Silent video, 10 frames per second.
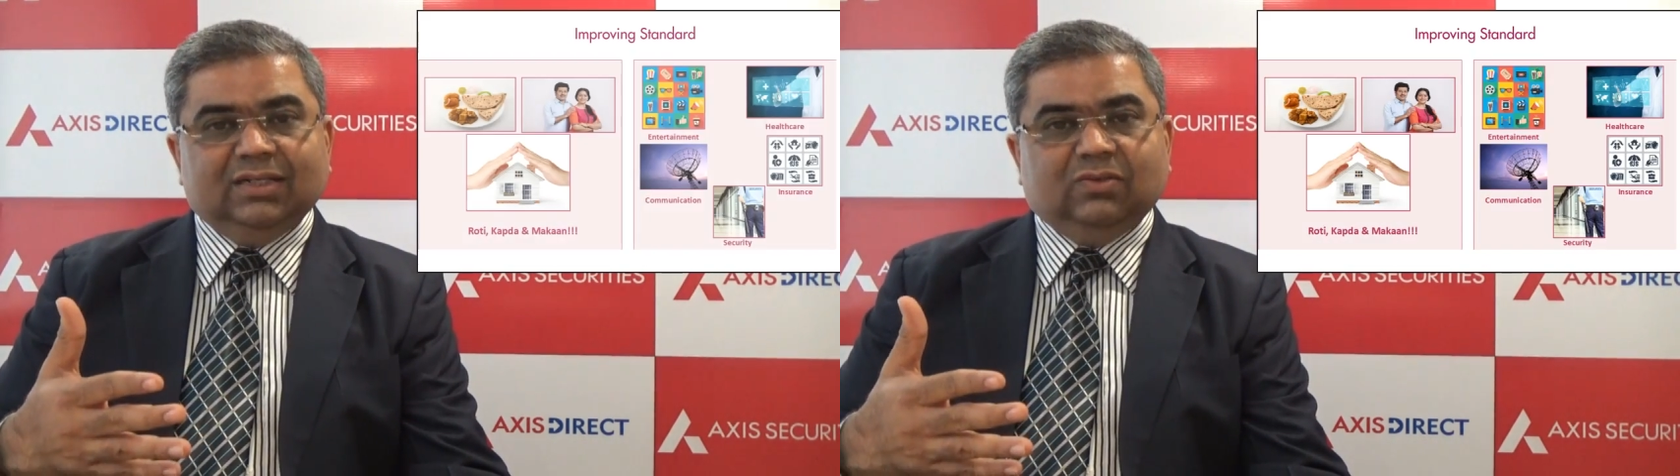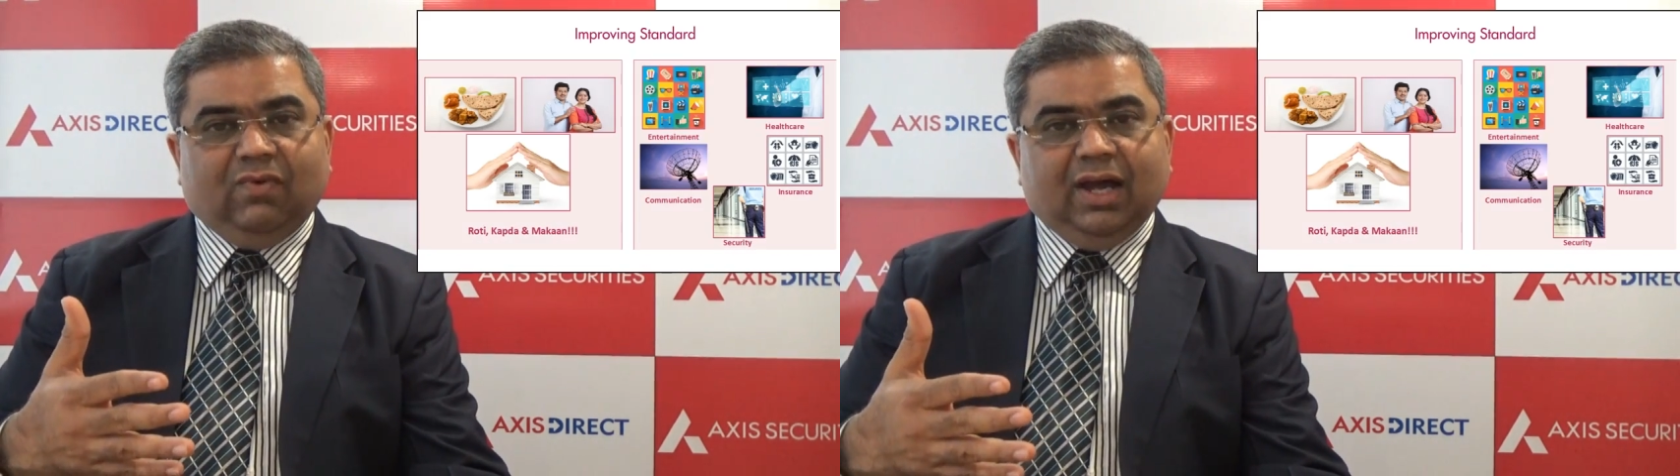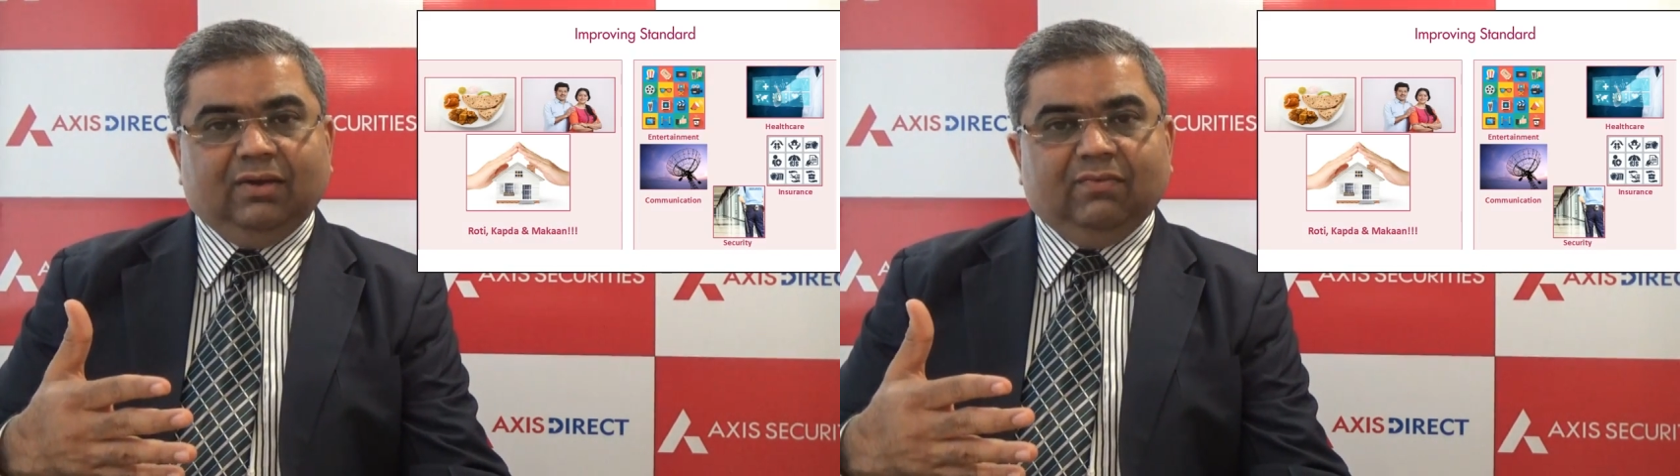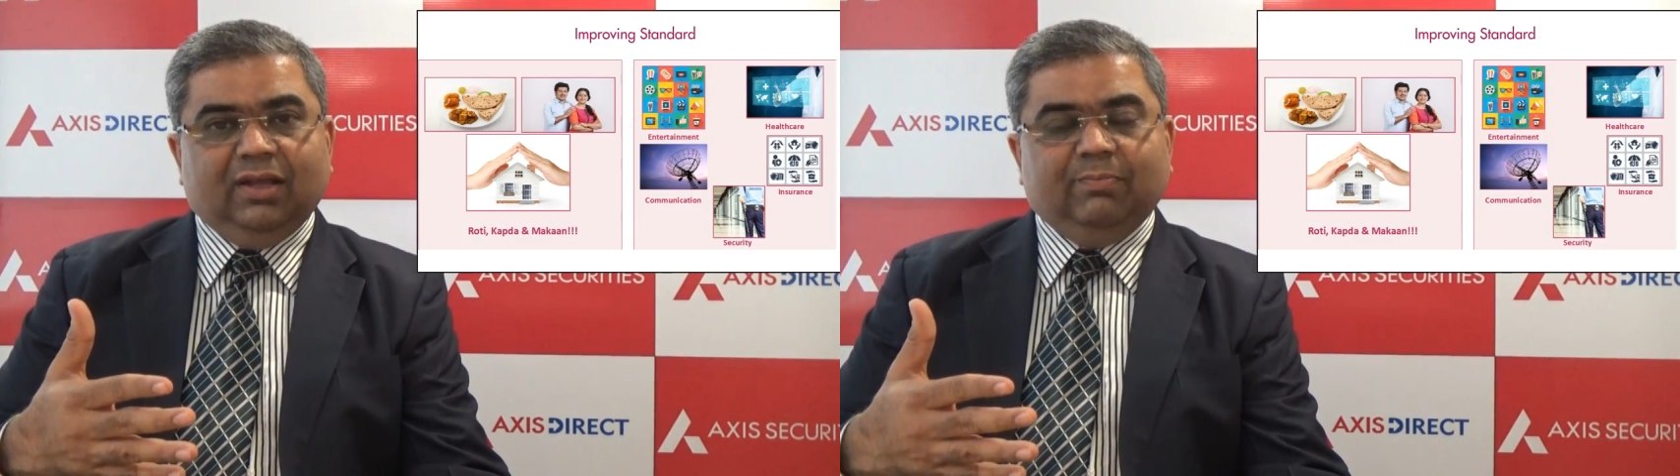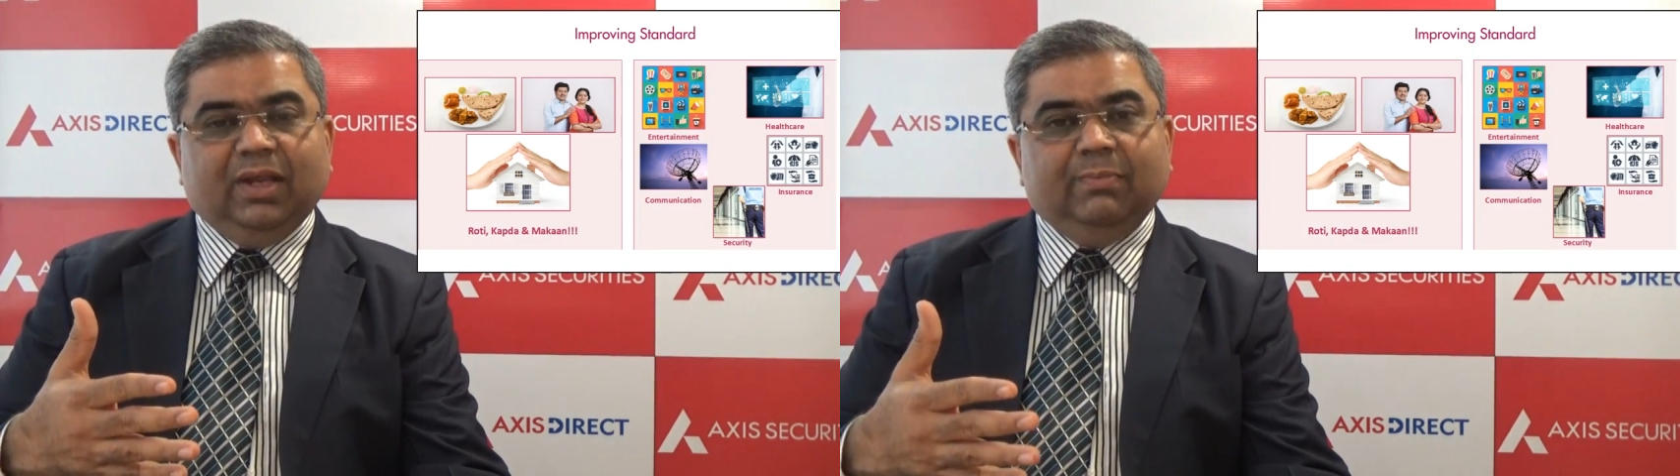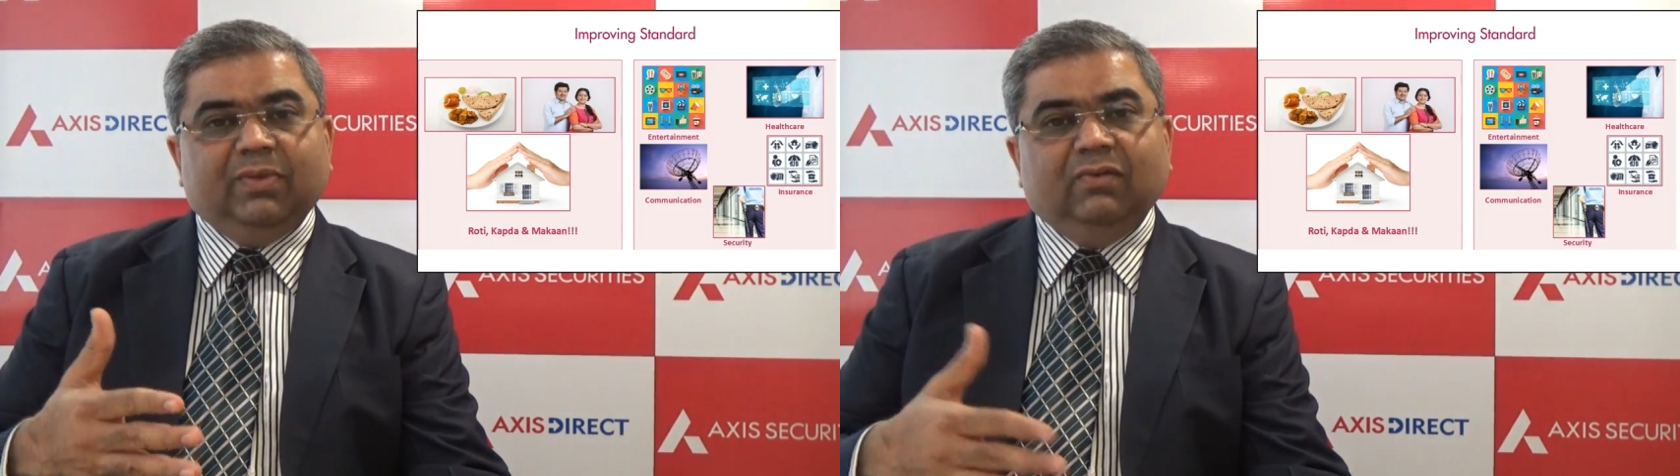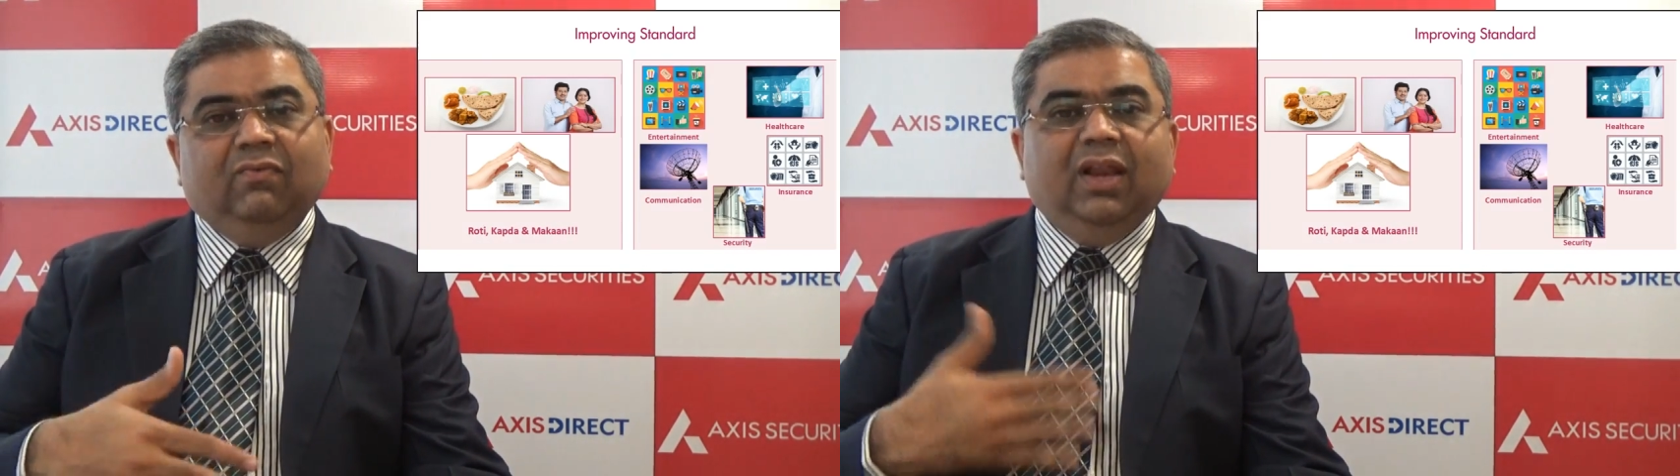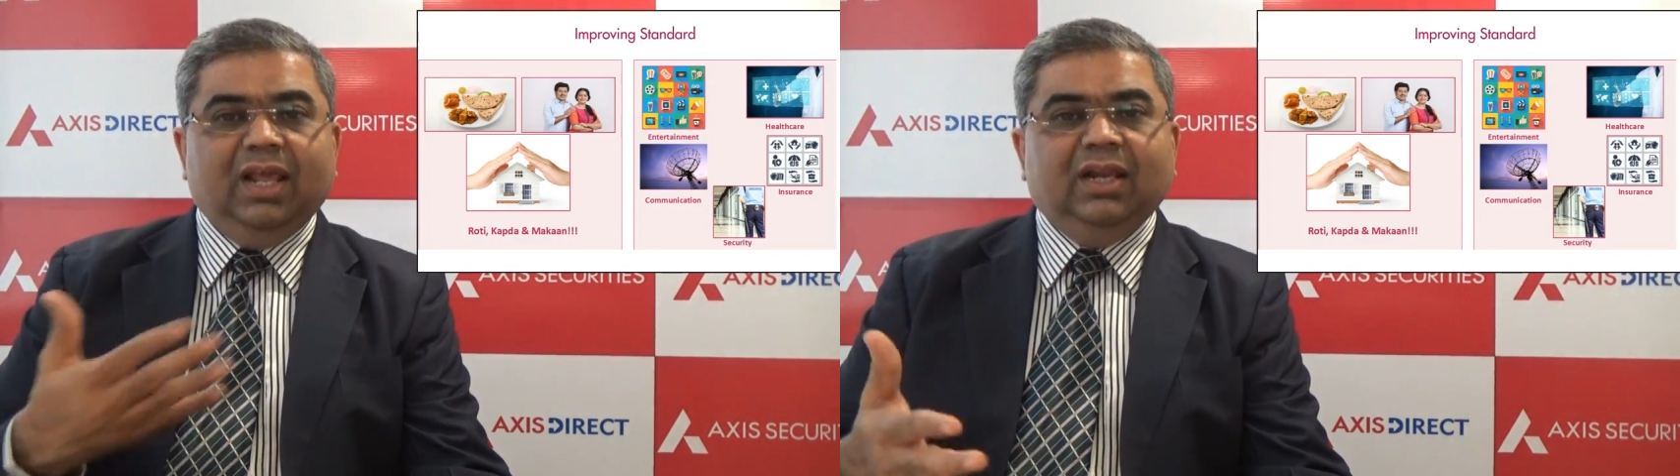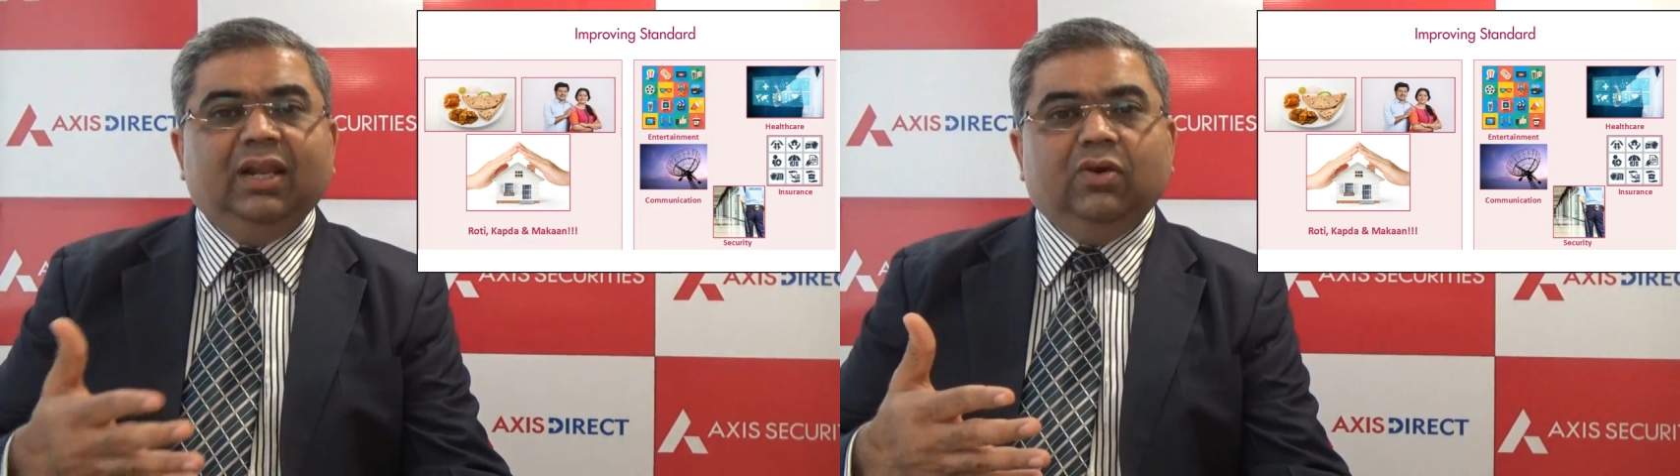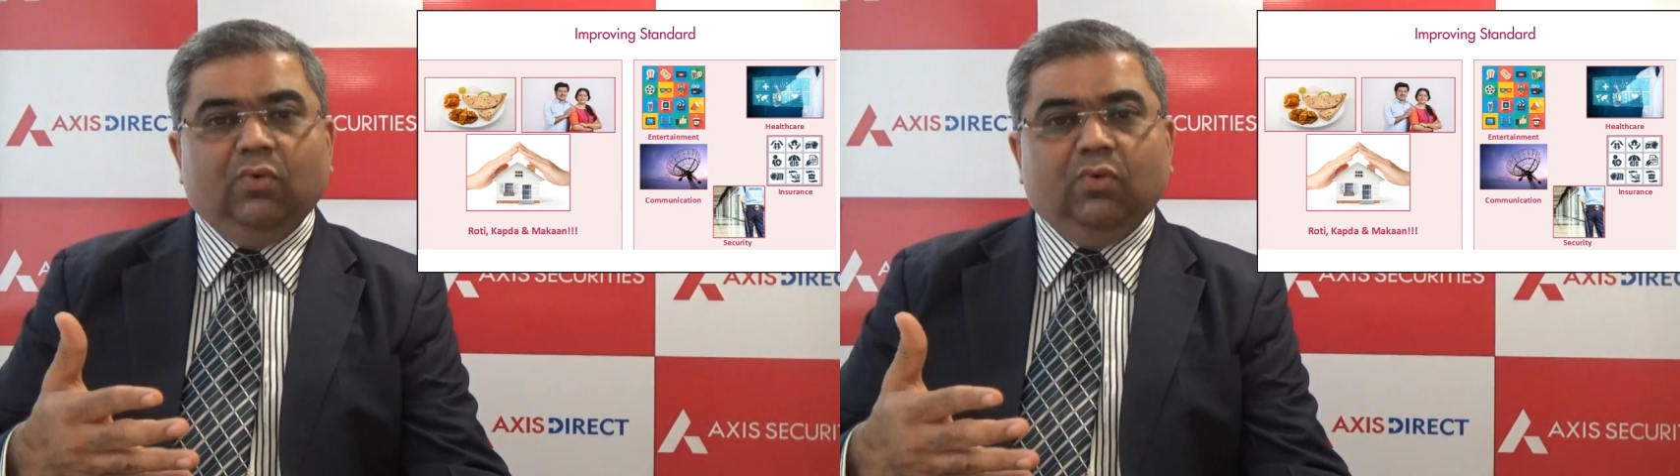is one where people willingly